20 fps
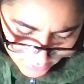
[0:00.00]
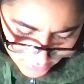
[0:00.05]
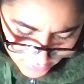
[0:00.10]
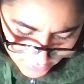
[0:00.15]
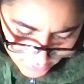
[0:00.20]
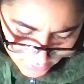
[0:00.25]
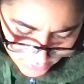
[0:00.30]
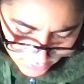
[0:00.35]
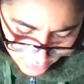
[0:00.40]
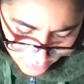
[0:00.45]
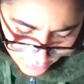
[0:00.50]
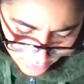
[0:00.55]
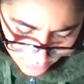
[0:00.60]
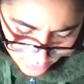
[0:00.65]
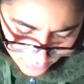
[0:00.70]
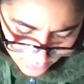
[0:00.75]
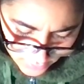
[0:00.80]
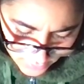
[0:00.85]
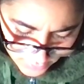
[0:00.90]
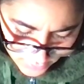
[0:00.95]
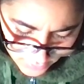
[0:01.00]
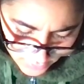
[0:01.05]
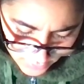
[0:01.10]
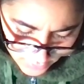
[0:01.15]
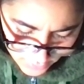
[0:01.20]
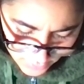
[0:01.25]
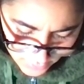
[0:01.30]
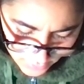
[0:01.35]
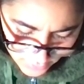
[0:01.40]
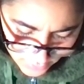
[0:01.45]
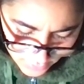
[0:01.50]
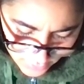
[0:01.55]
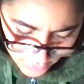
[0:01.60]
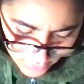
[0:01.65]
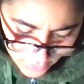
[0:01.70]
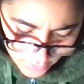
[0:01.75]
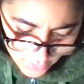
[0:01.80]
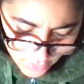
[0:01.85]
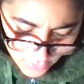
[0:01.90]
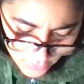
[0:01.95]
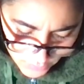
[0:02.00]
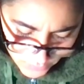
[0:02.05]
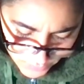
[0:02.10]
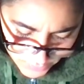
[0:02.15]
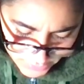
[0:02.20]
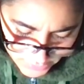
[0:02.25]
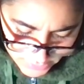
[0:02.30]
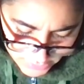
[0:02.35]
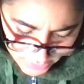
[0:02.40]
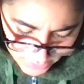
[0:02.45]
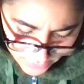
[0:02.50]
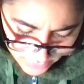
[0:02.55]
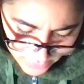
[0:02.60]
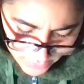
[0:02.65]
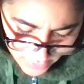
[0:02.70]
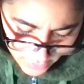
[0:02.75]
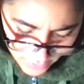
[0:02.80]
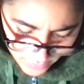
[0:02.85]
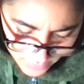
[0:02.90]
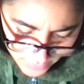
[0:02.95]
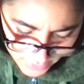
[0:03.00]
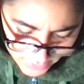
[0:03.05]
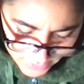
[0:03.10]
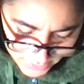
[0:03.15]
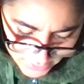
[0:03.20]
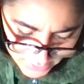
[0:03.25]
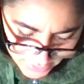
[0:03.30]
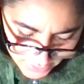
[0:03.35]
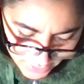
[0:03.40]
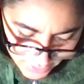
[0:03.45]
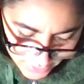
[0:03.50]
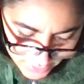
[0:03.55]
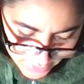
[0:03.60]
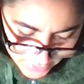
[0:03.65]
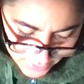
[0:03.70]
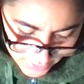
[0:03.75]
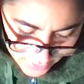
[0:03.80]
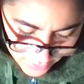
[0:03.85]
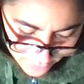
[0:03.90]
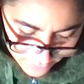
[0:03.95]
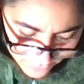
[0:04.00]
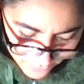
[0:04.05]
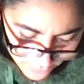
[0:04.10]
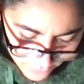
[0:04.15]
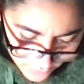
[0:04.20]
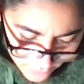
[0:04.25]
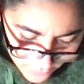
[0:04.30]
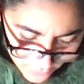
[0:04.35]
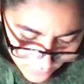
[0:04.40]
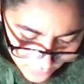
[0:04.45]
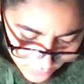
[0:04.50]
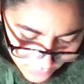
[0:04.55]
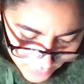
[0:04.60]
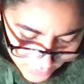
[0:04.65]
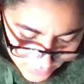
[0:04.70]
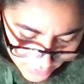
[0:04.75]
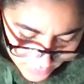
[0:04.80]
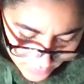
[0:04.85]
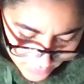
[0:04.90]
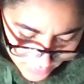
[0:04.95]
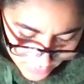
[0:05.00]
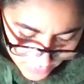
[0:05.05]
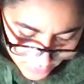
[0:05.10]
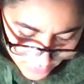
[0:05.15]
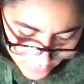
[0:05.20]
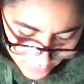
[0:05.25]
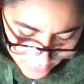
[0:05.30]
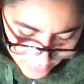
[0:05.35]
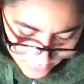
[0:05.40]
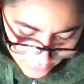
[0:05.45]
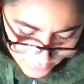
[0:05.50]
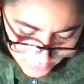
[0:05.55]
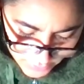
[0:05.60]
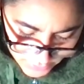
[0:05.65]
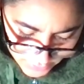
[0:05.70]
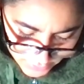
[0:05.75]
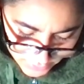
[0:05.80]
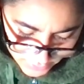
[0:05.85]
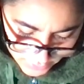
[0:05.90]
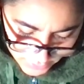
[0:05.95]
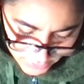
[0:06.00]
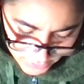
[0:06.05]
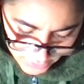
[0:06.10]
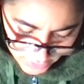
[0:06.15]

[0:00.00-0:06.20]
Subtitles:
So we say we got plenty land and therefore we can build our own church.